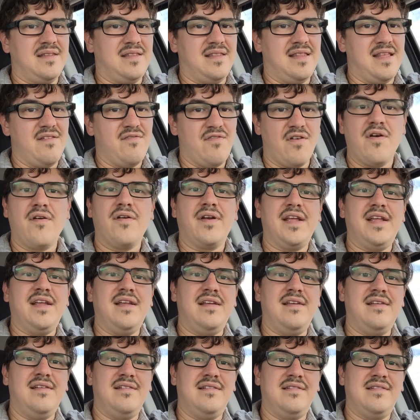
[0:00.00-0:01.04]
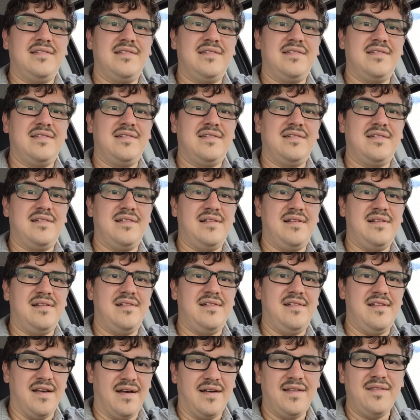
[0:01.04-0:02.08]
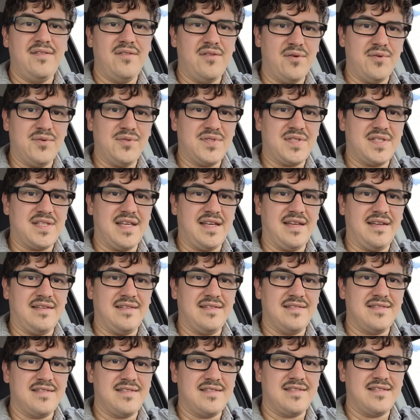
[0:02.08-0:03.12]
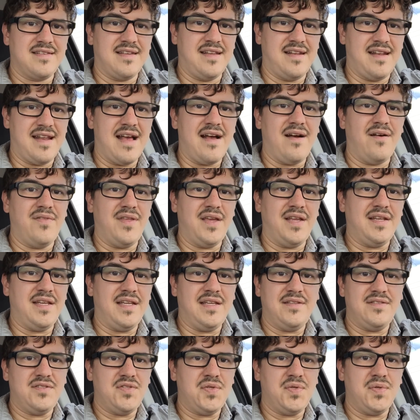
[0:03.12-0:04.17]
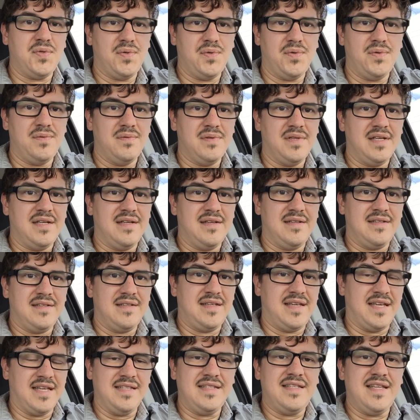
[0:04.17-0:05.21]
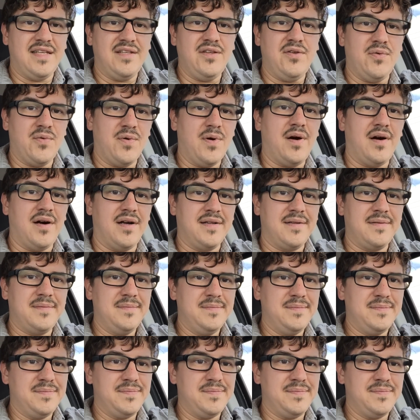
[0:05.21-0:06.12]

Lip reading: they've already done those things and now they need to continue on.